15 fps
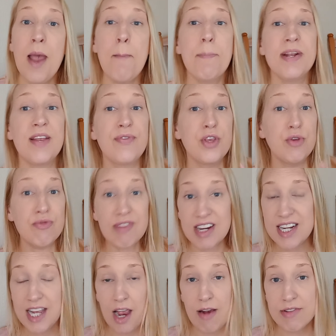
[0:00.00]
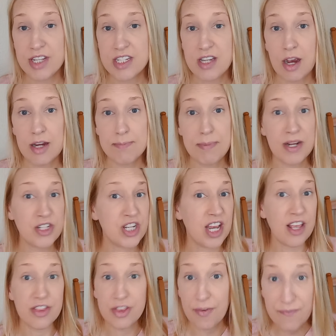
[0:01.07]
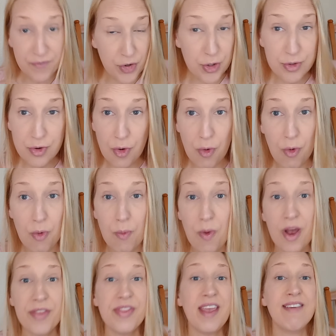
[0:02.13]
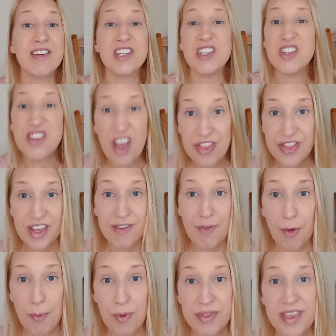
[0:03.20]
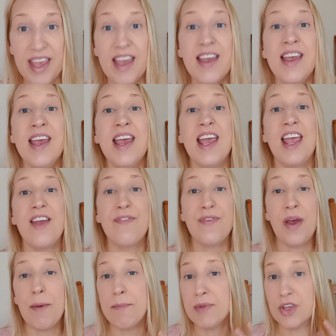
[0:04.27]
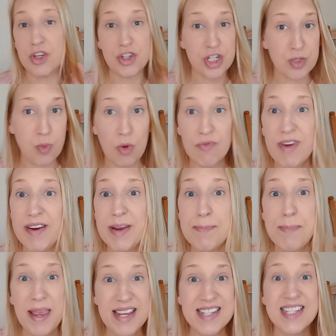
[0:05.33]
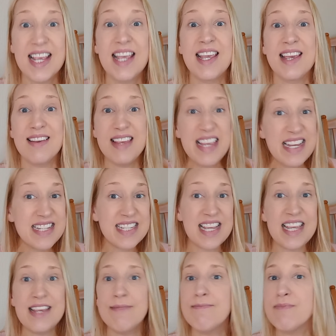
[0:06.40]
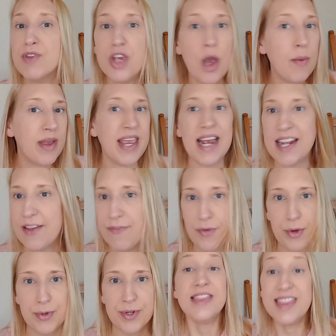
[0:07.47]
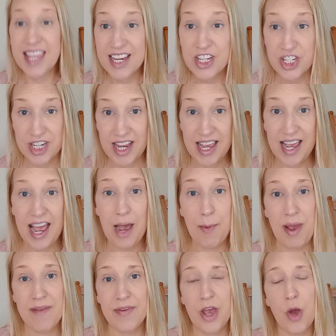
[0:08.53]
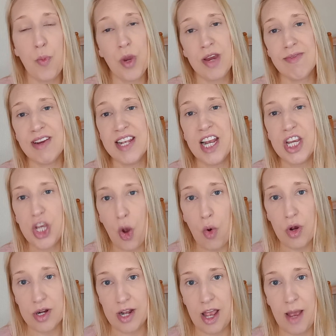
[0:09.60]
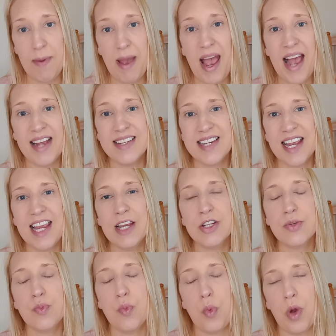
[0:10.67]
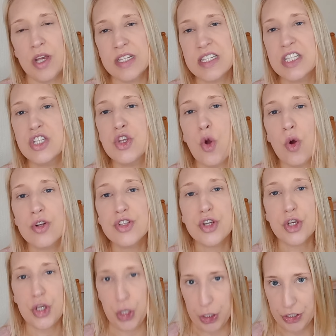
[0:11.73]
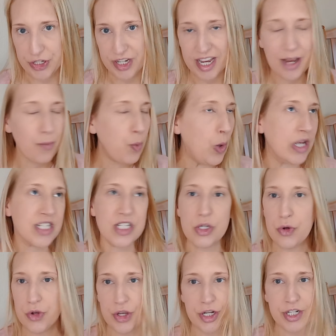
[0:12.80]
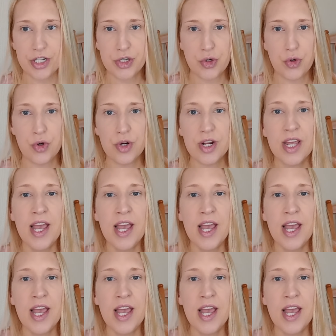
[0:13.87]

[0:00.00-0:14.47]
But if you really are on a tight budget, the food court one, there is nothing wrong with it if you just want very basic, easy, go and get it food. This year, however, we were in the yacht club and it was not good. It was not good at all.